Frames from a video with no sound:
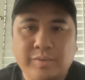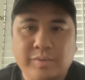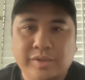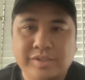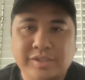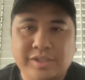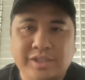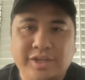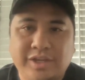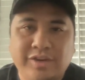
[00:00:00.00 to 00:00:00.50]

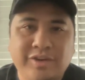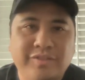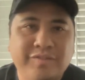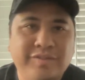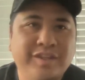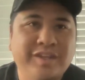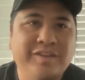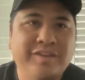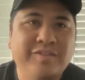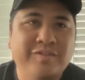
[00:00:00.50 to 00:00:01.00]
Watching Gary
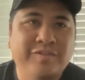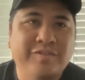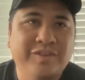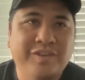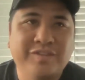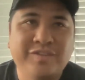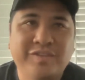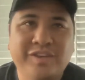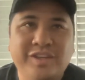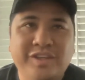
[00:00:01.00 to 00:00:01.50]
Vee,
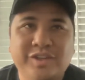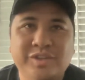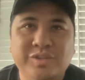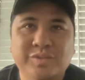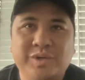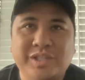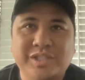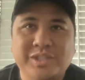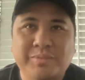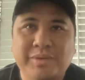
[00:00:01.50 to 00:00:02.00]
v videos,
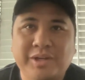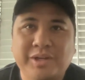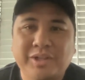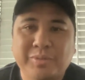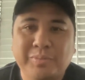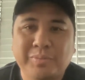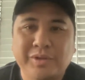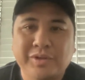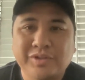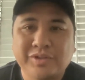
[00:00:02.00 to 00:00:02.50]
watching mm-hmm.
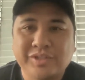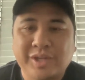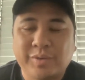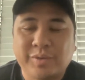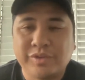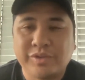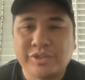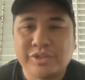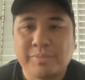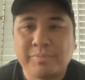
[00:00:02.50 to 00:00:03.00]
other peers that
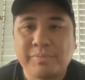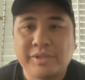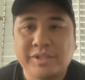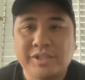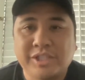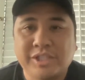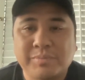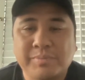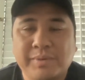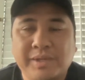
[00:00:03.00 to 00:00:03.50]
were jumping
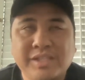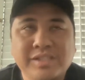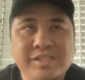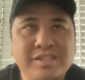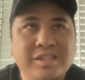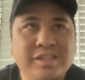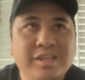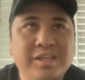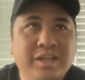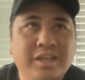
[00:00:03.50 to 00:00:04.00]
in the space,